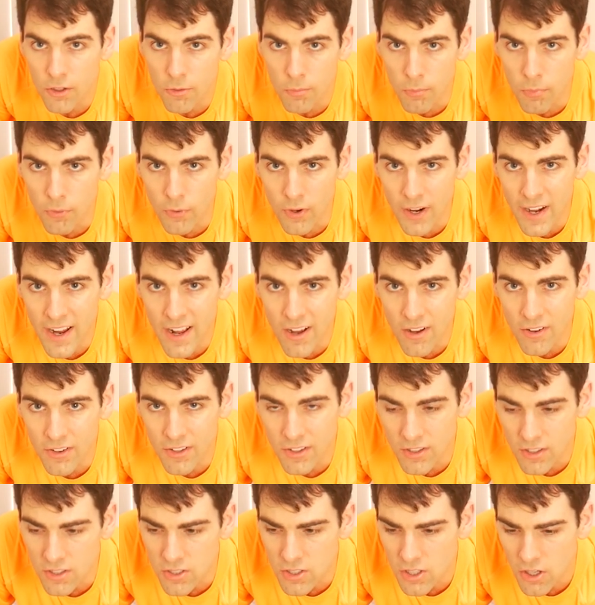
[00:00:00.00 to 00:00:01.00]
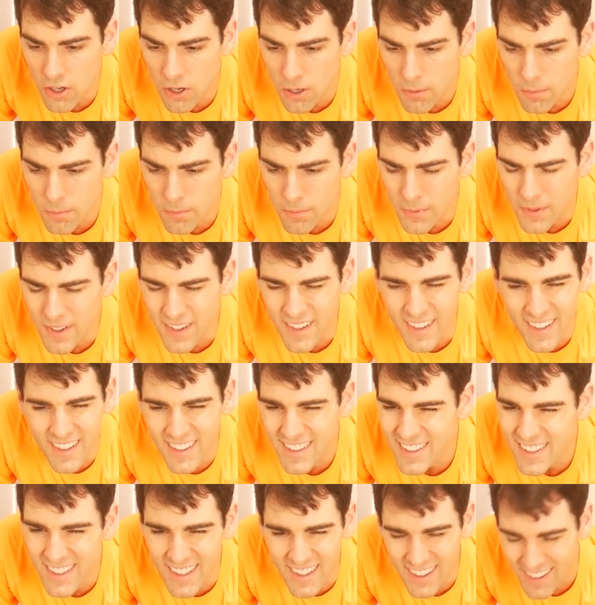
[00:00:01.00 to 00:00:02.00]
go brown at the top and
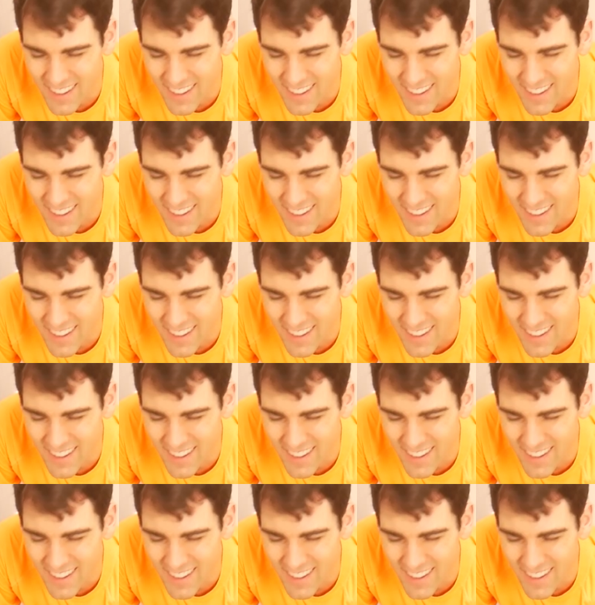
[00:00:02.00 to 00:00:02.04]
it